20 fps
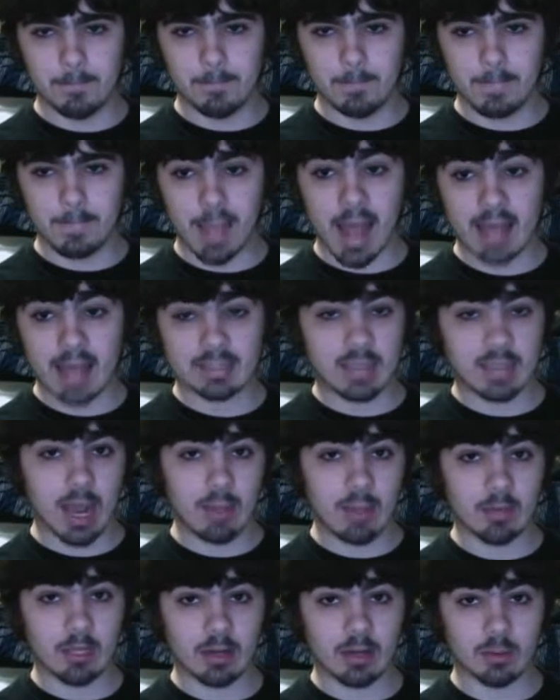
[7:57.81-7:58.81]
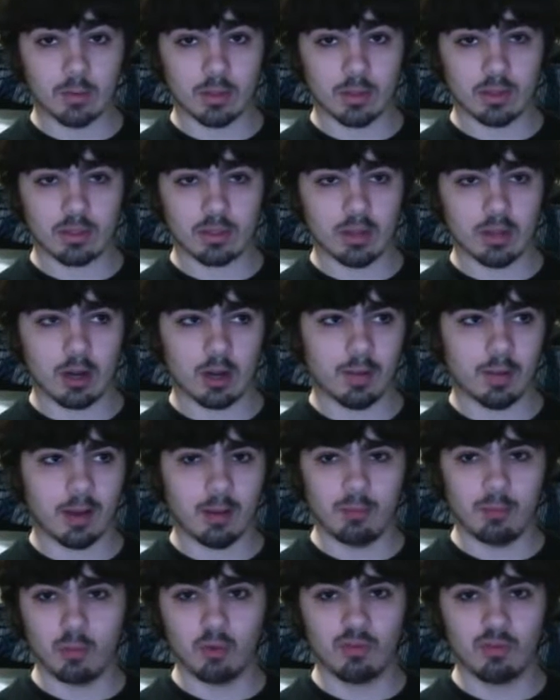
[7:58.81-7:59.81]
has commentaries where they talk
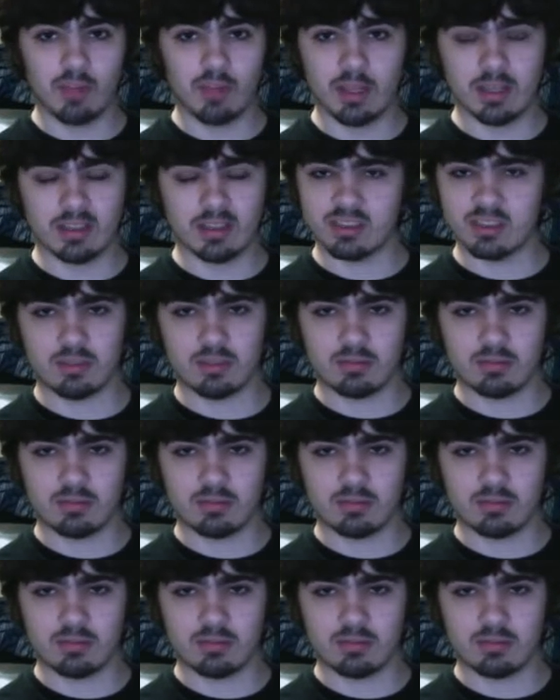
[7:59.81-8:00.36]
about movies and just